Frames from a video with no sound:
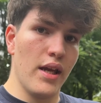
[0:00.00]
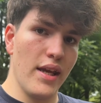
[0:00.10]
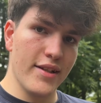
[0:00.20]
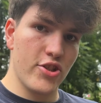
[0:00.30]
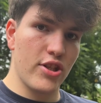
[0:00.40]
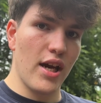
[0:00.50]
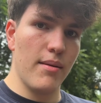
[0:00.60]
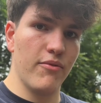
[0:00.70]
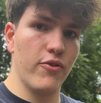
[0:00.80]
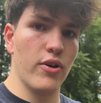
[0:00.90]
each
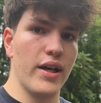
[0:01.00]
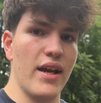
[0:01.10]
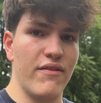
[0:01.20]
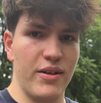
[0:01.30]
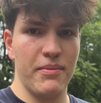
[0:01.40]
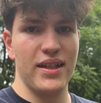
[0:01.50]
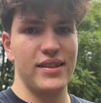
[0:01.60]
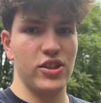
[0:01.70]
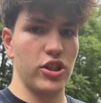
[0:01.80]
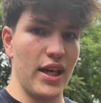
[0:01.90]
time for every
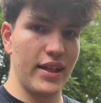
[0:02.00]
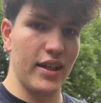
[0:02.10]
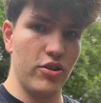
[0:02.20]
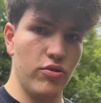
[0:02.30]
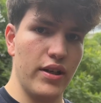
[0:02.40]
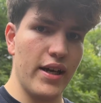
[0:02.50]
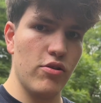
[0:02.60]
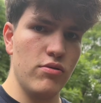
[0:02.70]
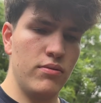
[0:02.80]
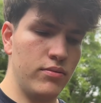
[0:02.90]
message like I do now.